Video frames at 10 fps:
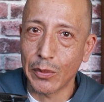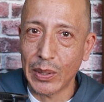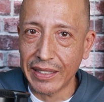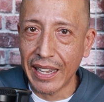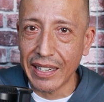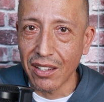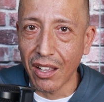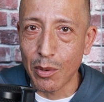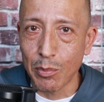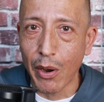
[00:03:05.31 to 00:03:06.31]
with
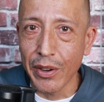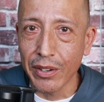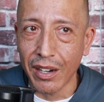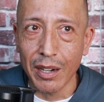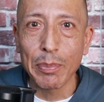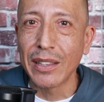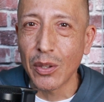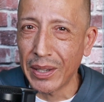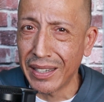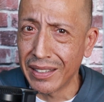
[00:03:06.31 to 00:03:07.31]
$80 Mario Kart being
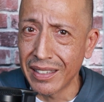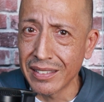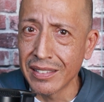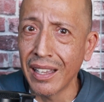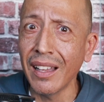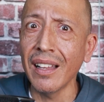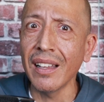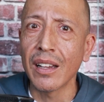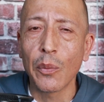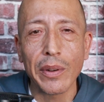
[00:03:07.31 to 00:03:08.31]
the way it is,
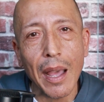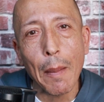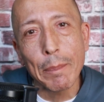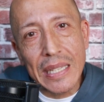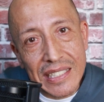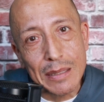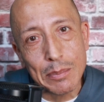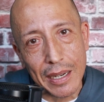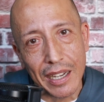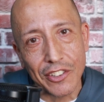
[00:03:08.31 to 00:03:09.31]
we're not
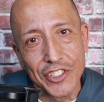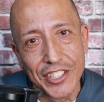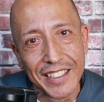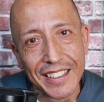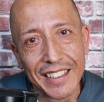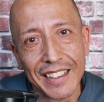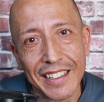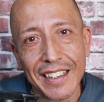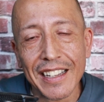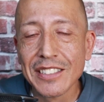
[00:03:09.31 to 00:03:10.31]
missing much.
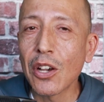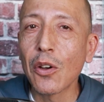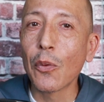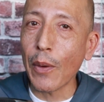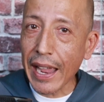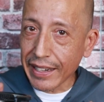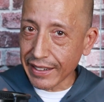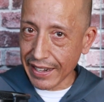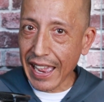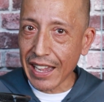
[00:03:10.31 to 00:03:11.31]
So right
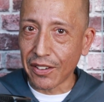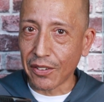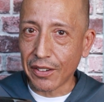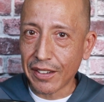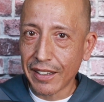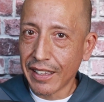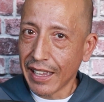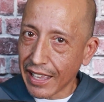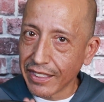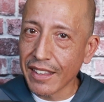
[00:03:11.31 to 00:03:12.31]
now,
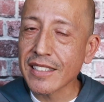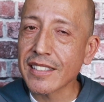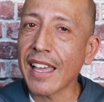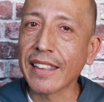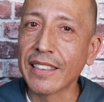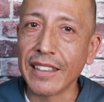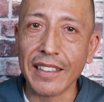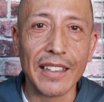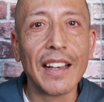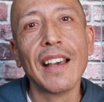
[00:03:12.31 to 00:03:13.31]
it looks like
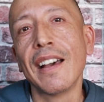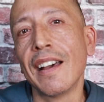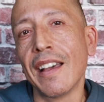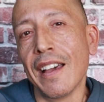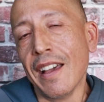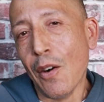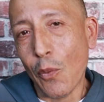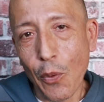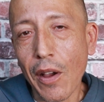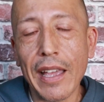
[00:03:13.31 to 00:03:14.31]

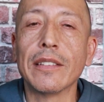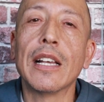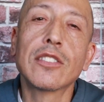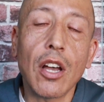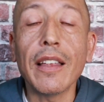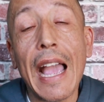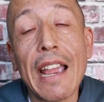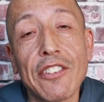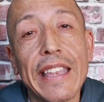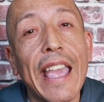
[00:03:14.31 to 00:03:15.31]
it's called
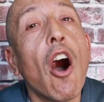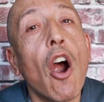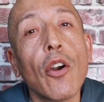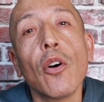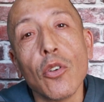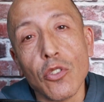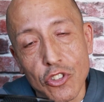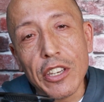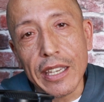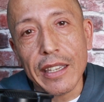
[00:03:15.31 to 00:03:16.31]
actually
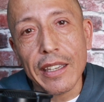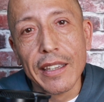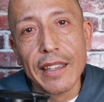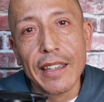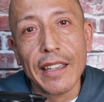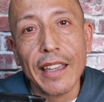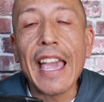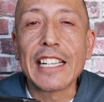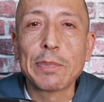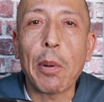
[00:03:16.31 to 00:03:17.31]
ROG
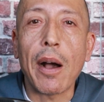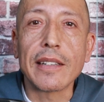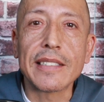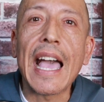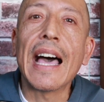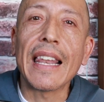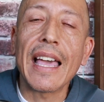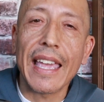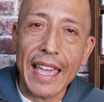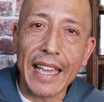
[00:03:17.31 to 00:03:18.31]
Xbox
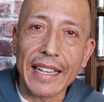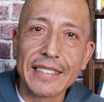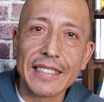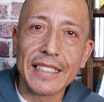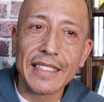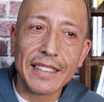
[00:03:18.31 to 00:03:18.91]
Ally X.